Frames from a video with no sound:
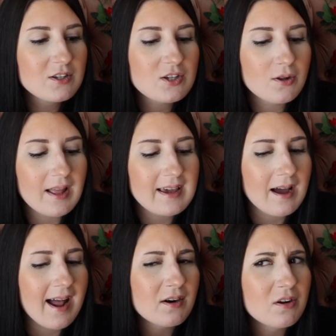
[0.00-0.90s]
So like,
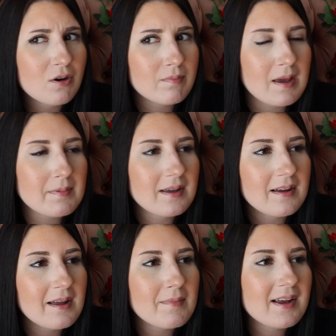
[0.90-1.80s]
I don't know, maybe
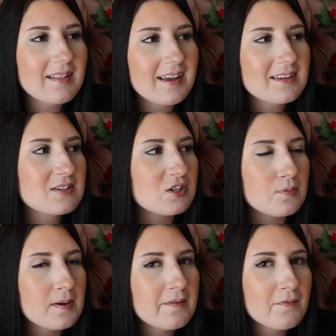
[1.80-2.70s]
am I like
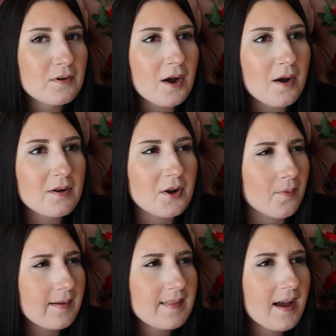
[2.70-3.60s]
stupid for not
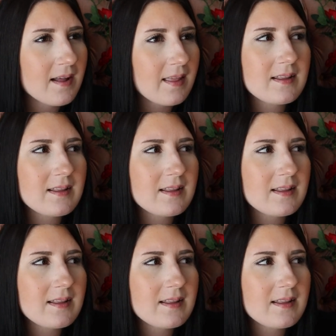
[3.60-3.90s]
knowing that?